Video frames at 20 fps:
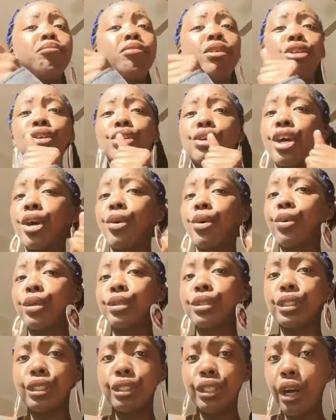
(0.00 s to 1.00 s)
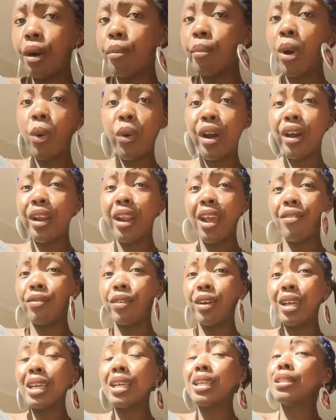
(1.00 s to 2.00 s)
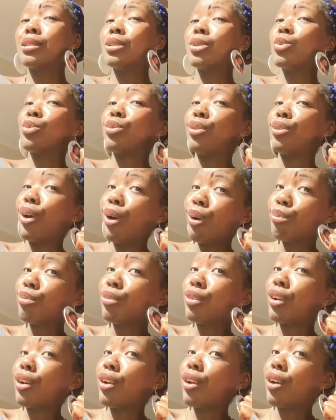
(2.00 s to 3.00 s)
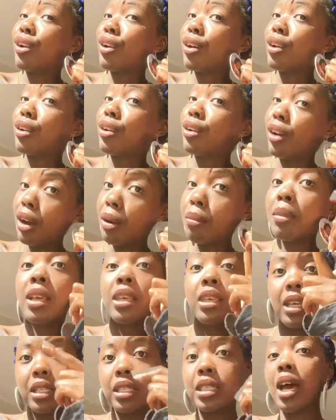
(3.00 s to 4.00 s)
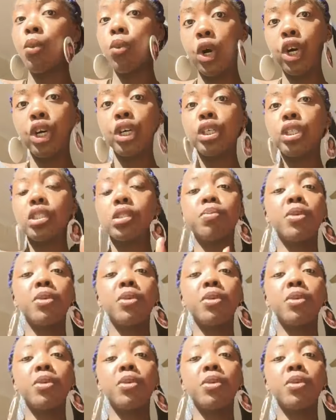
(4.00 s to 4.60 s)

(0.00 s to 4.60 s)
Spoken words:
But your girl was dumb or whatever. Is you dumb, dumb? Yes, I was.